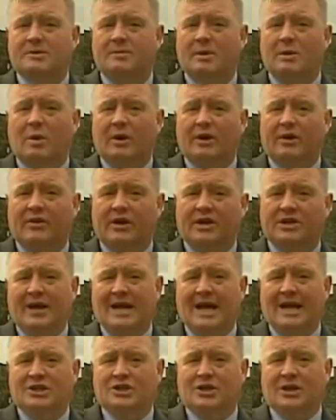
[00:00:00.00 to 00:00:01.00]
be one of their
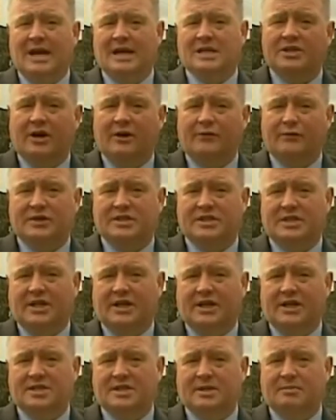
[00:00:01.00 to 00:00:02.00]
financial toughest
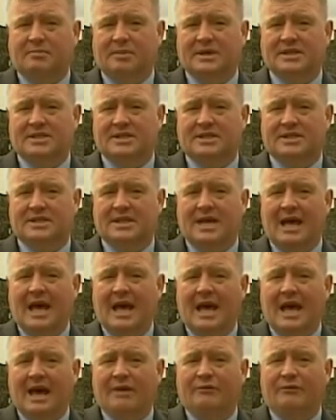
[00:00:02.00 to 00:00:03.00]
years in business,
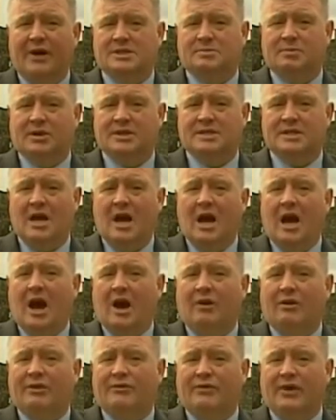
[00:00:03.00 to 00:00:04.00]
and finance
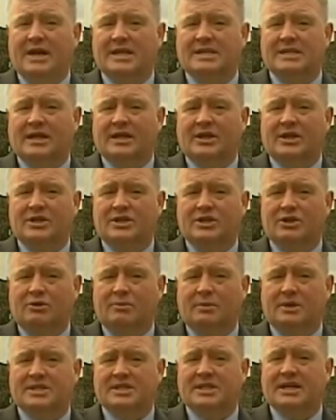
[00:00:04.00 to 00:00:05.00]
are advising
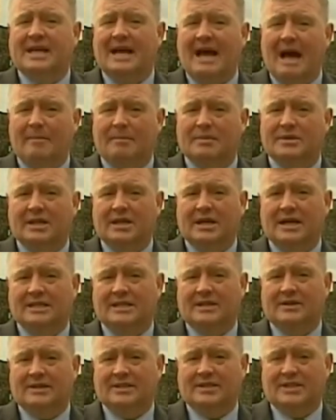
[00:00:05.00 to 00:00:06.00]
consumers to capitalise
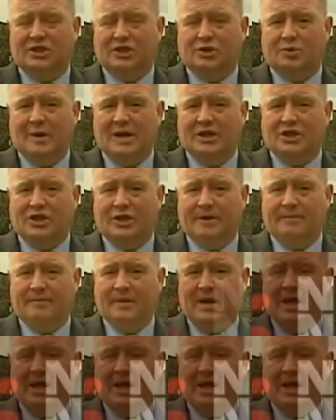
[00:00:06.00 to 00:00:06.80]
on the situation.